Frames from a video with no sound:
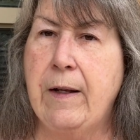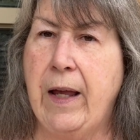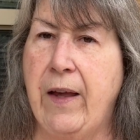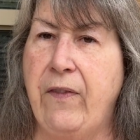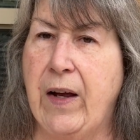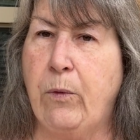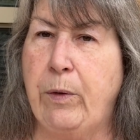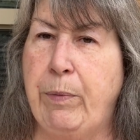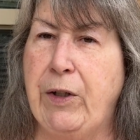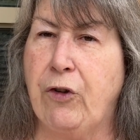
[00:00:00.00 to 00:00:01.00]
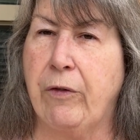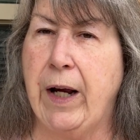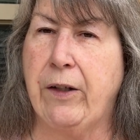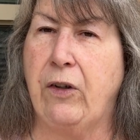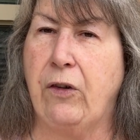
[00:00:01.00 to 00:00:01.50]
And that would be
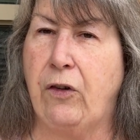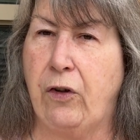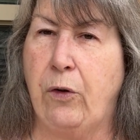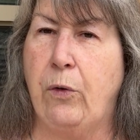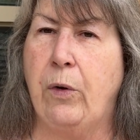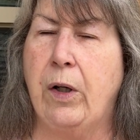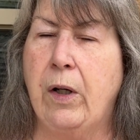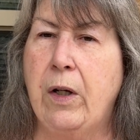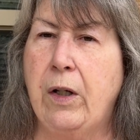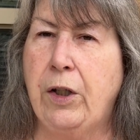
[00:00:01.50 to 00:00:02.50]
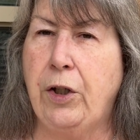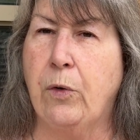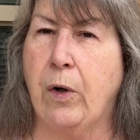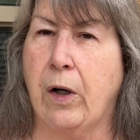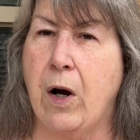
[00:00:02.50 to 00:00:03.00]
directed to
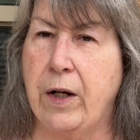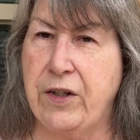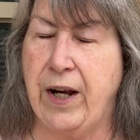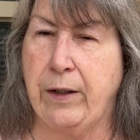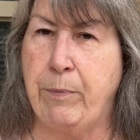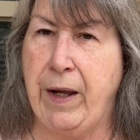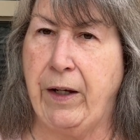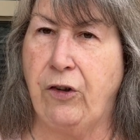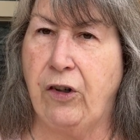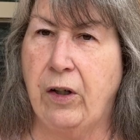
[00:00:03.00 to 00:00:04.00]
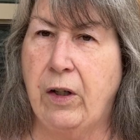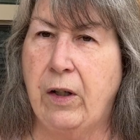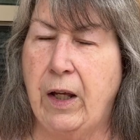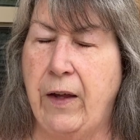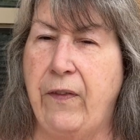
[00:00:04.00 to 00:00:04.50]
your contact page.
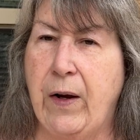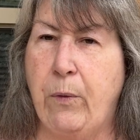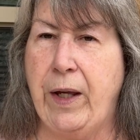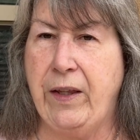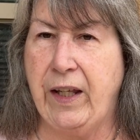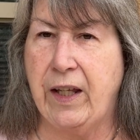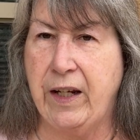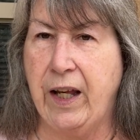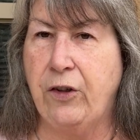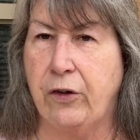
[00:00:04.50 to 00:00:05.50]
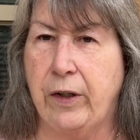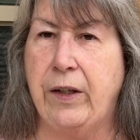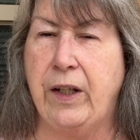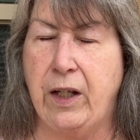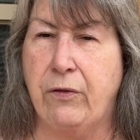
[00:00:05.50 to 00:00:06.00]
And that way they can enter
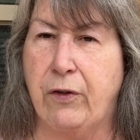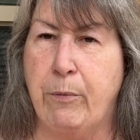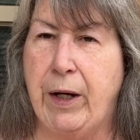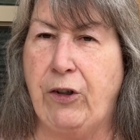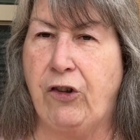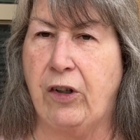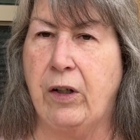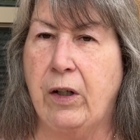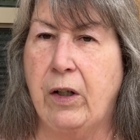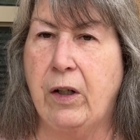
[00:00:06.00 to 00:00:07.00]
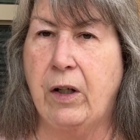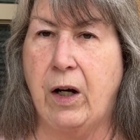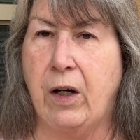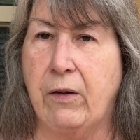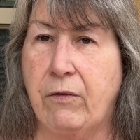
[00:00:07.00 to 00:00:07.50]
in the information
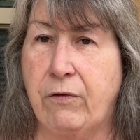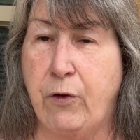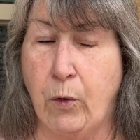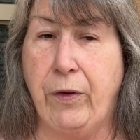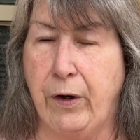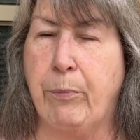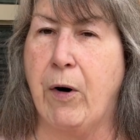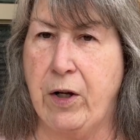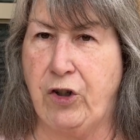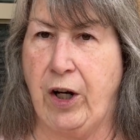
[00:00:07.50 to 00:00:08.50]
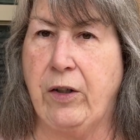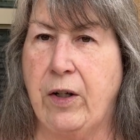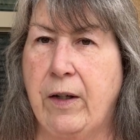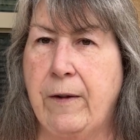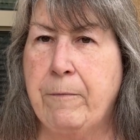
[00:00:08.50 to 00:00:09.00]
for their project.
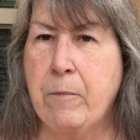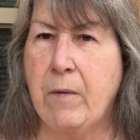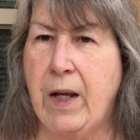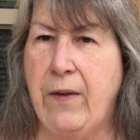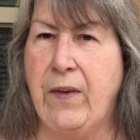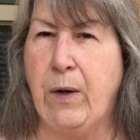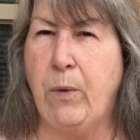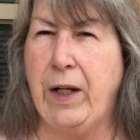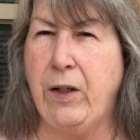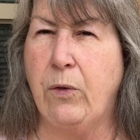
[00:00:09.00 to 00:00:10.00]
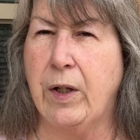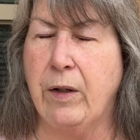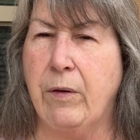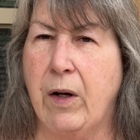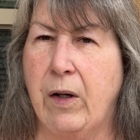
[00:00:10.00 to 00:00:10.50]
And that way you
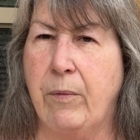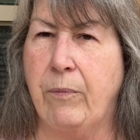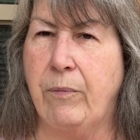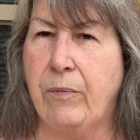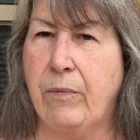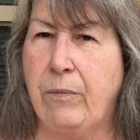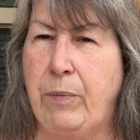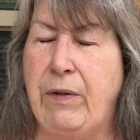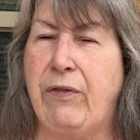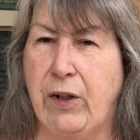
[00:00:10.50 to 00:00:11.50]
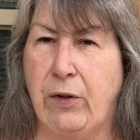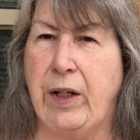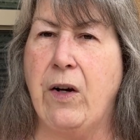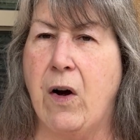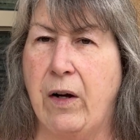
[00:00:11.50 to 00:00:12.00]
can be
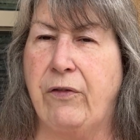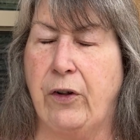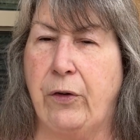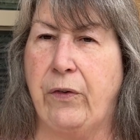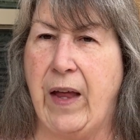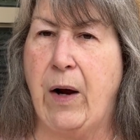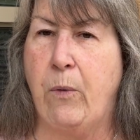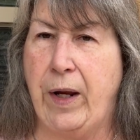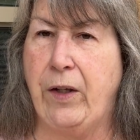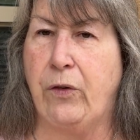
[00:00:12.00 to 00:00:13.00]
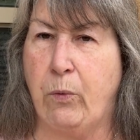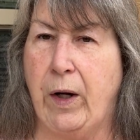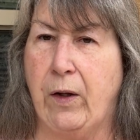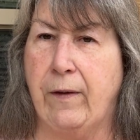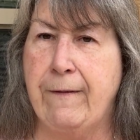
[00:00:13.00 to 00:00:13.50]
fielding offers that way as
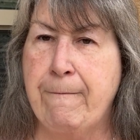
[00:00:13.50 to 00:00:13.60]
well.